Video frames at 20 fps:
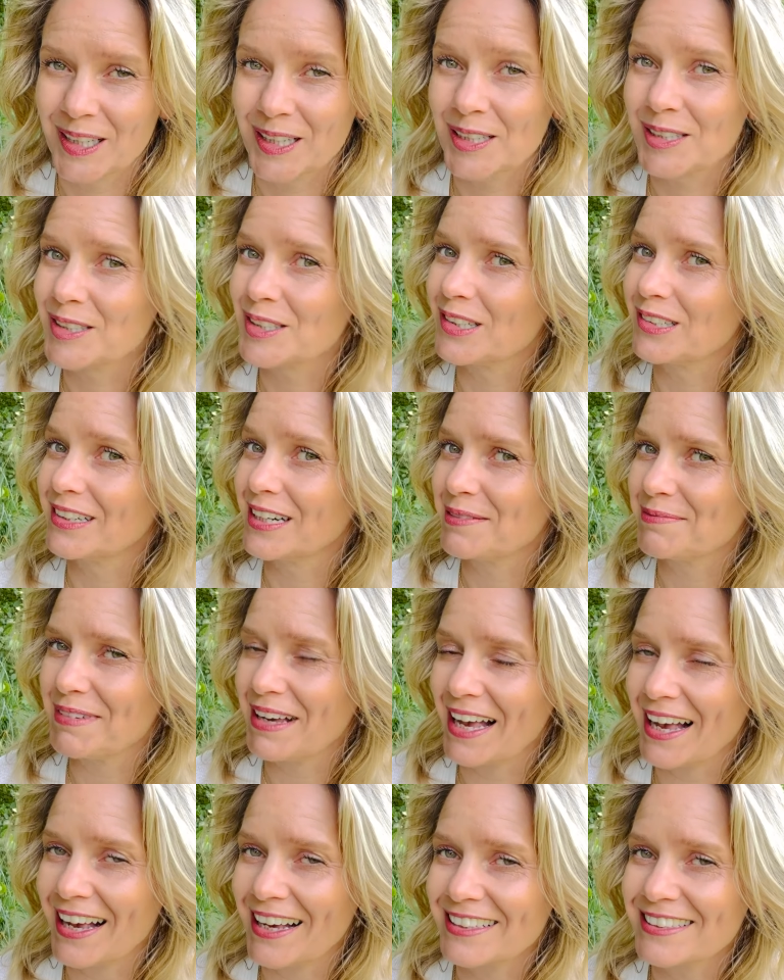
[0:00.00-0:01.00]
So I'm
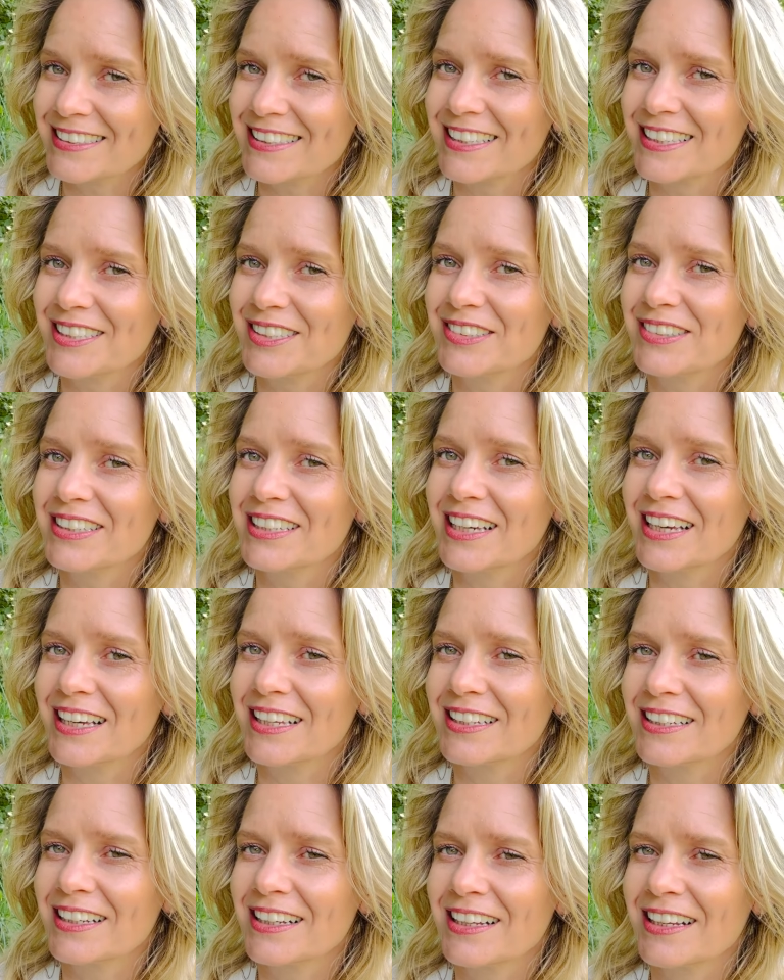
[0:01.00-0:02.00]
asking you
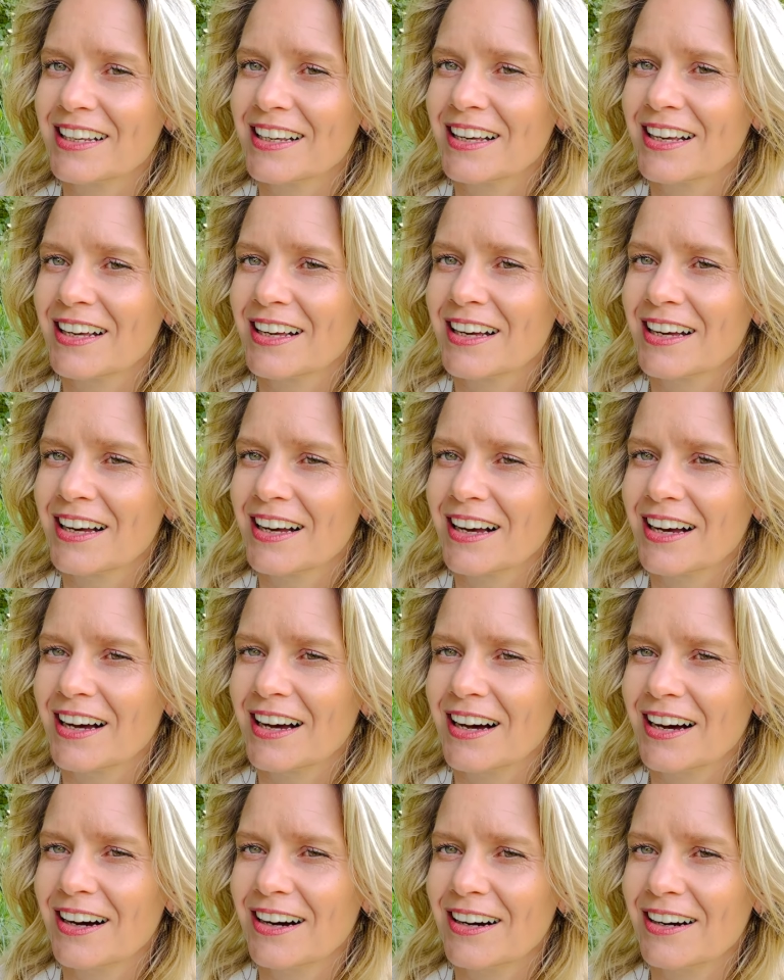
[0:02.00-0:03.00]
again,
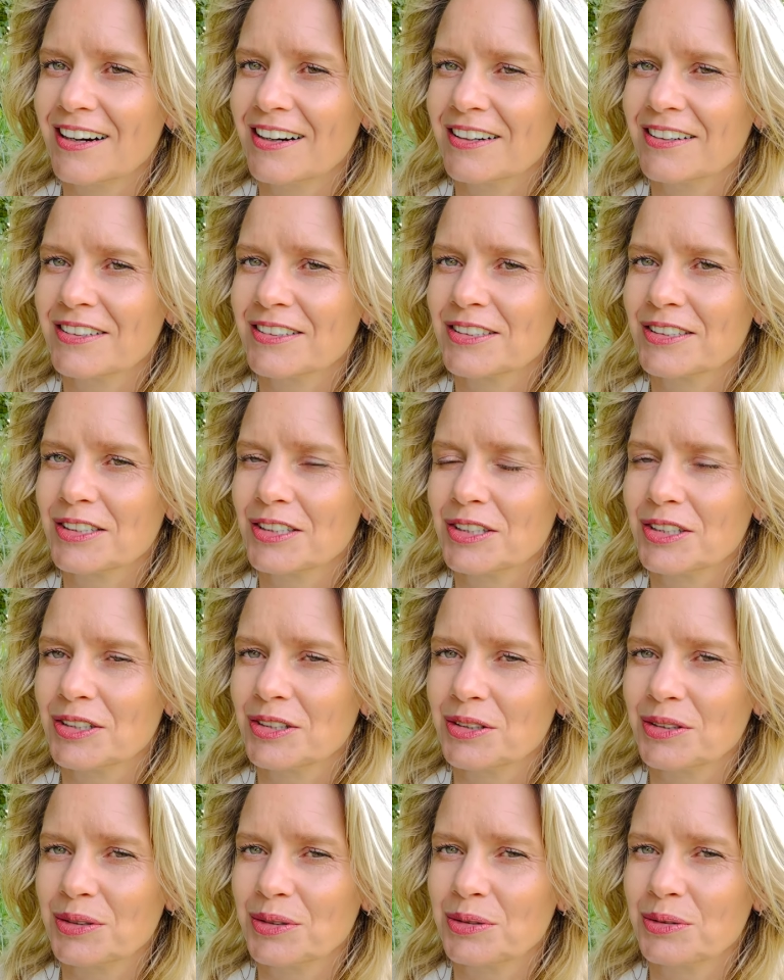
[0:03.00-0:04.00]
are
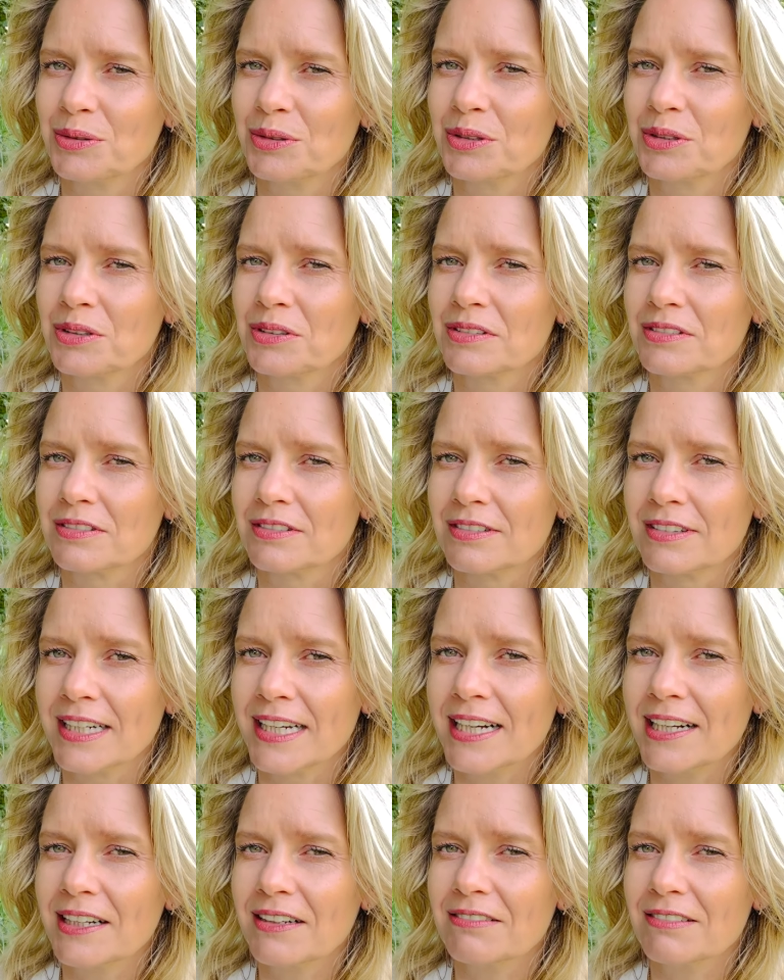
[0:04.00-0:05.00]
you
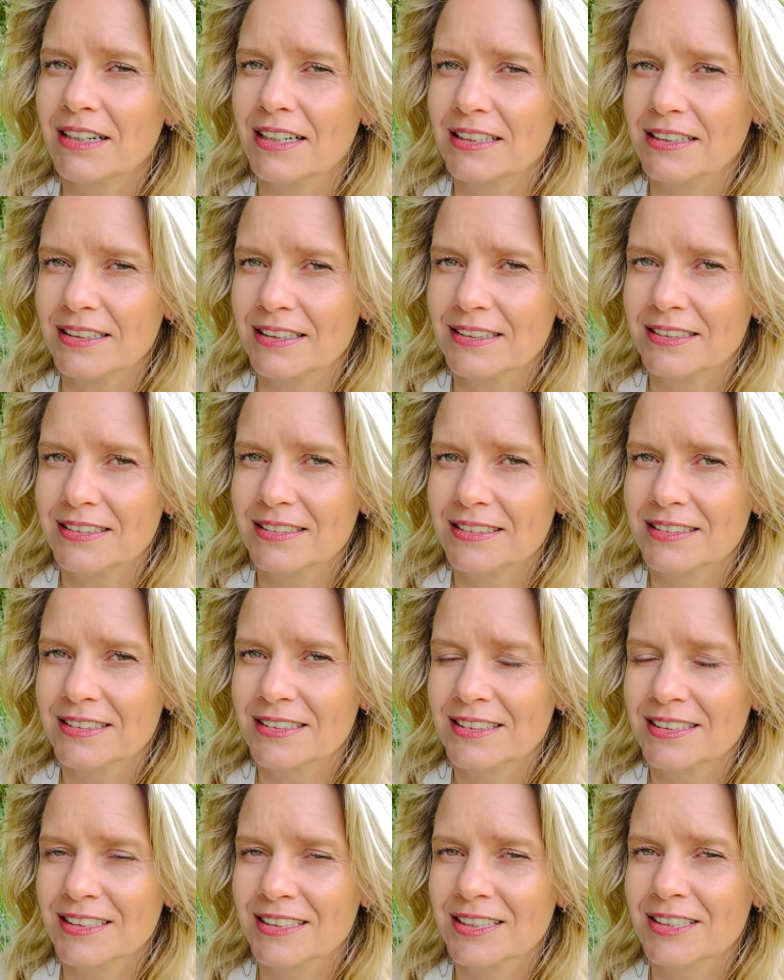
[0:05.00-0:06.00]
really ready
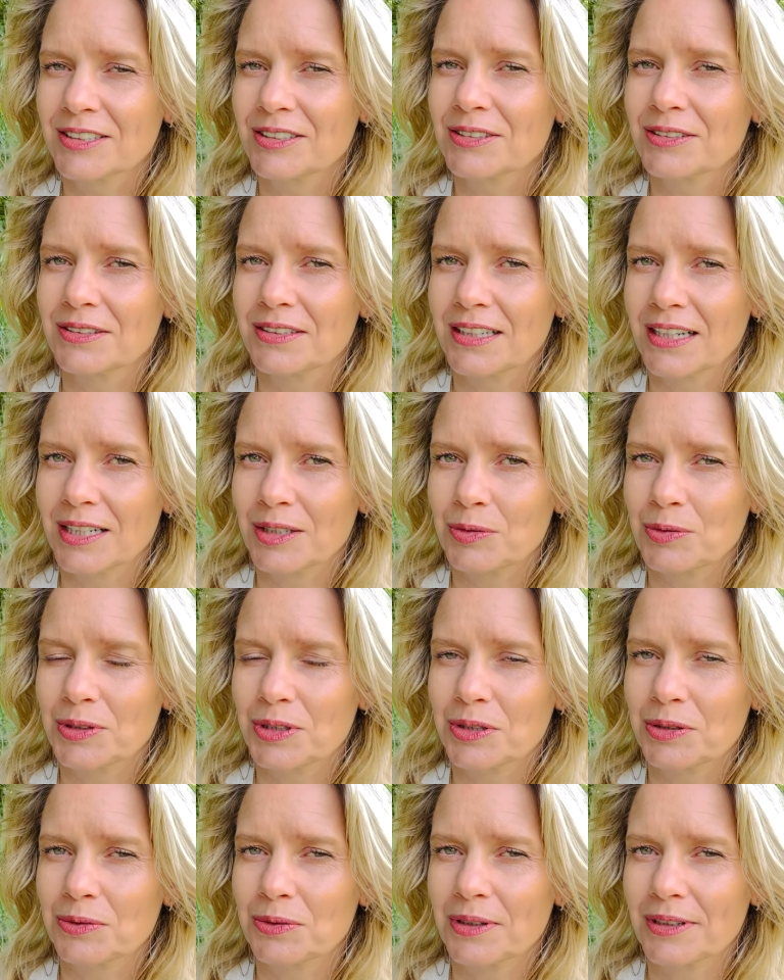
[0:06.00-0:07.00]
to get
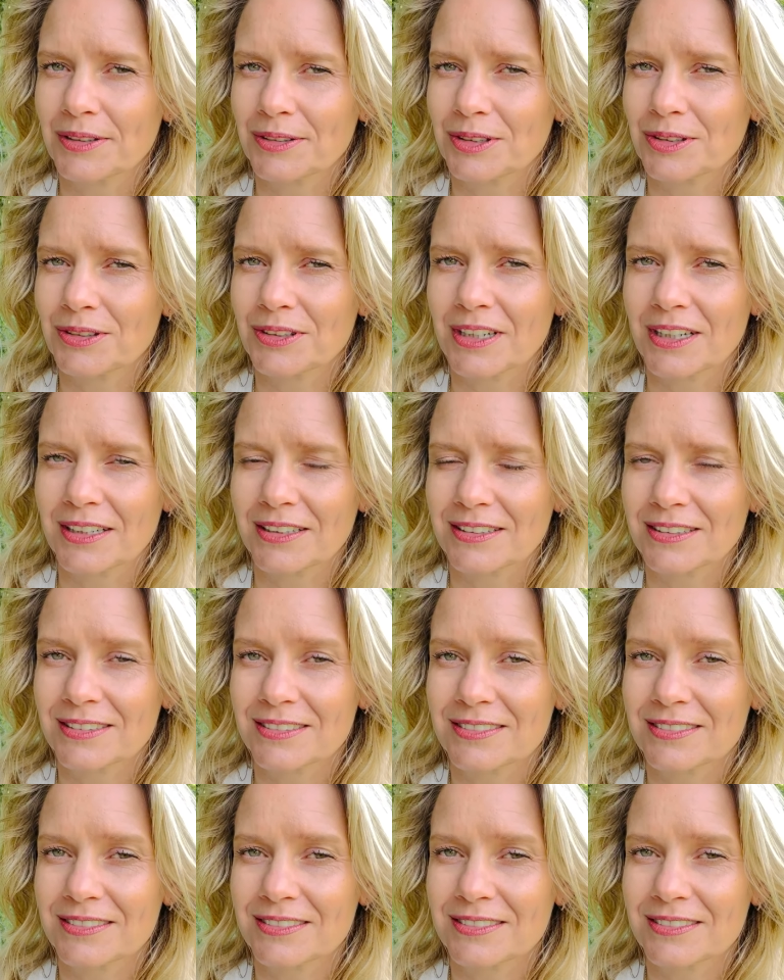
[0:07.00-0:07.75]
what you want or not?